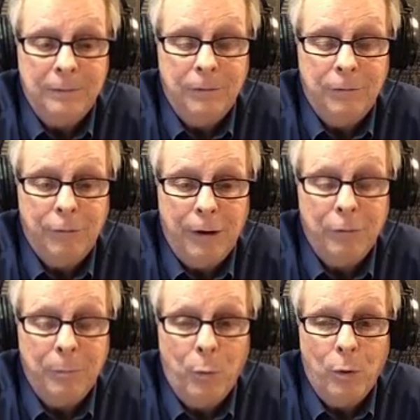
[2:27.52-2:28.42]
credit
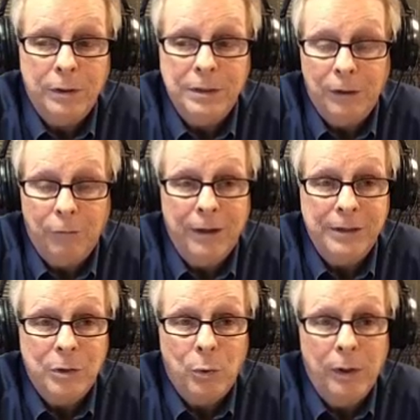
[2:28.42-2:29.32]
reports and the credit
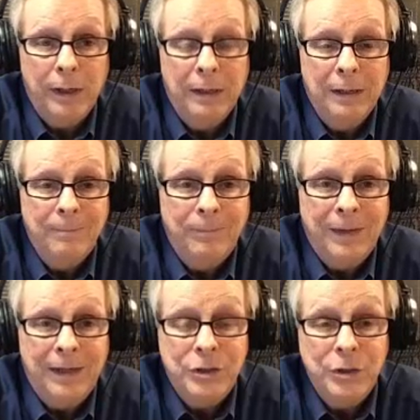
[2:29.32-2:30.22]
scoring
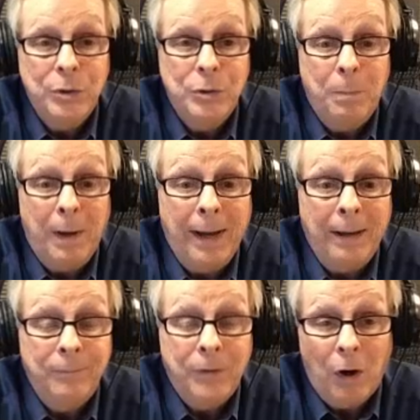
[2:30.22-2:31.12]
that's used by
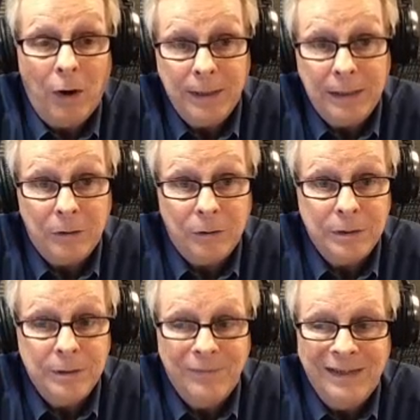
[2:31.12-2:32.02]
car dealers
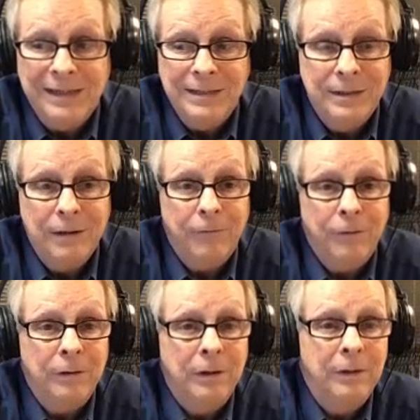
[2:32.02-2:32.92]
is
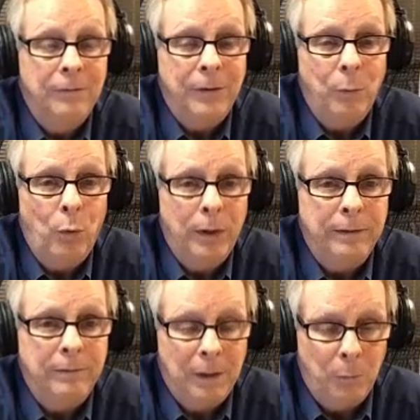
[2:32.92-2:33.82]
different than what
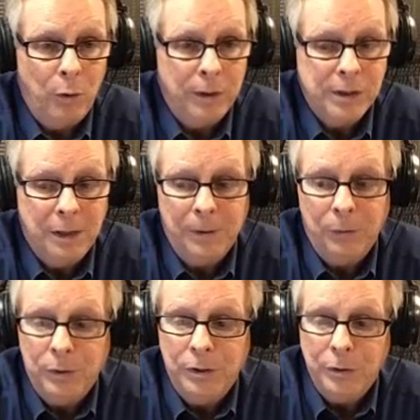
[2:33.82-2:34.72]
a mortgage company
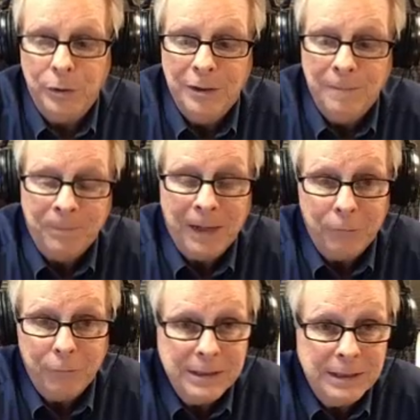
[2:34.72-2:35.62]
would use. And the
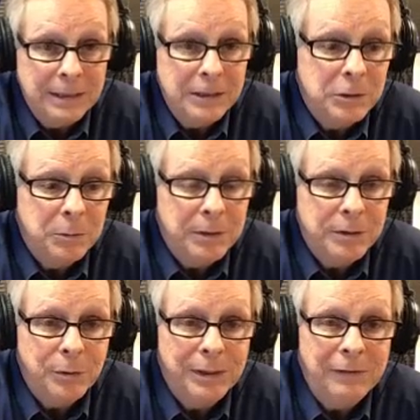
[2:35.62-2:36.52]
reason is because
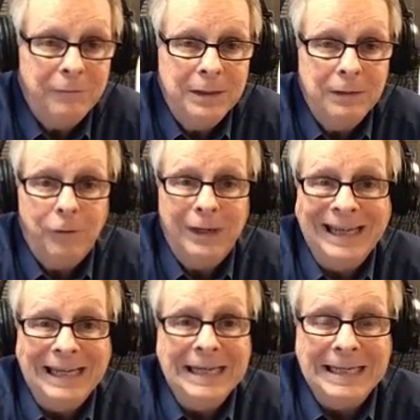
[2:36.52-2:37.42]
they're different
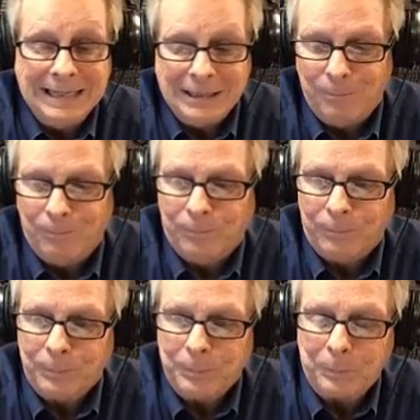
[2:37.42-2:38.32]
entities.
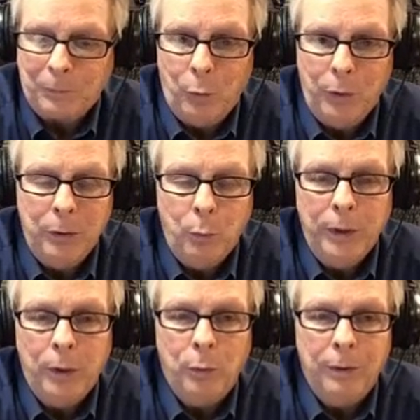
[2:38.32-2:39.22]
We
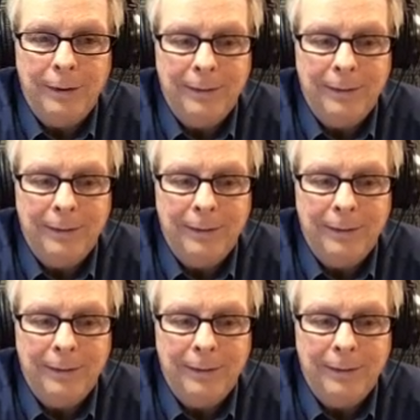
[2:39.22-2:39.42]
don't